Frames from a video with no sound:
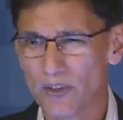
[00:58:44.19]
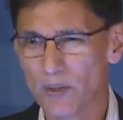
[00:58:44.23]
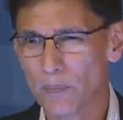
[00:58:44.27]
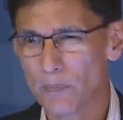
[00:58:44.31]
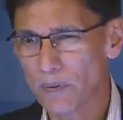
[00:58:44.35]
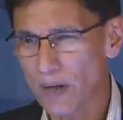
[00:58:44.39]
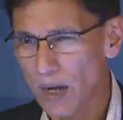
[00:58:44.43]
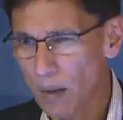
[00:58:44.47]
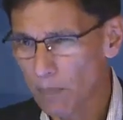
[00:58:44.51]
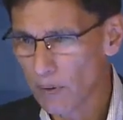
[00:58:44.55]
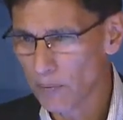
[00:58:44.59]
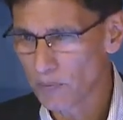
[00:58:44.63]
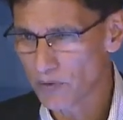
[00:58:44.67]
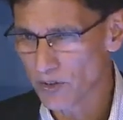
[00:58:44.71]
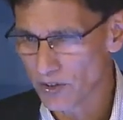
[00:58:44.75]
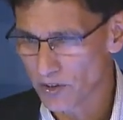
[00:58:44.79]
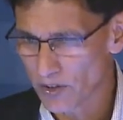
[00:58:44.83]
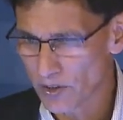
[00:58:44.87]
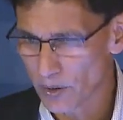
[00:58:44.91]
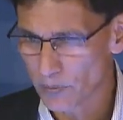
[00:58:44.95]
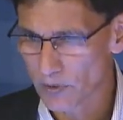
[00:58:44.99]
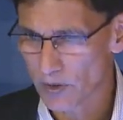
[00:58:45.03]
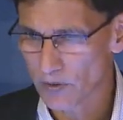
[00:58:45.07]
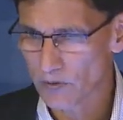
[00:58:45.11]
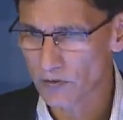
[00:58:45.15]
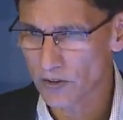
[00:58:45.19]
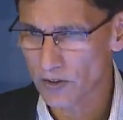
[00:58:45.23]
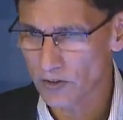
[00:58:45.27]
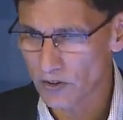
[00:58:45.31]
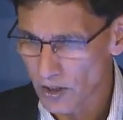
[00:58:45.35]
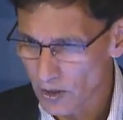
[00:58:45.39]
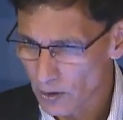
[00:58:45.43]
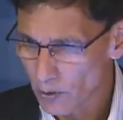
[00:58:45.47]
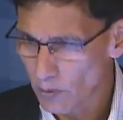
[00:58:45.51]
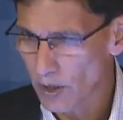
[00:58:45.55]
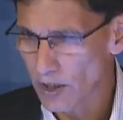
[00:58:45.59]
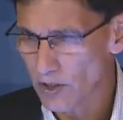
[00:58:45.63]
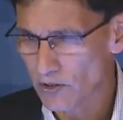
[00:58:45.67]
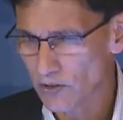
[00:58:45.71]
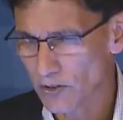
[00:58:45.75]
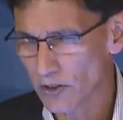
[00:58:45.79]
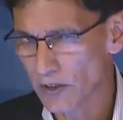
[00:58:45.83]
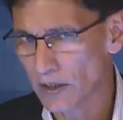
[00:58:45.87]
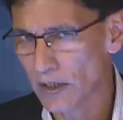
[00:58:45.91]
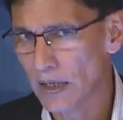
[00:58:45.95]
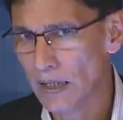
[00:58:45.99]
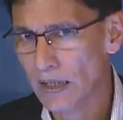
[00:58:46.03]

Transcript: the problems in terms of generation,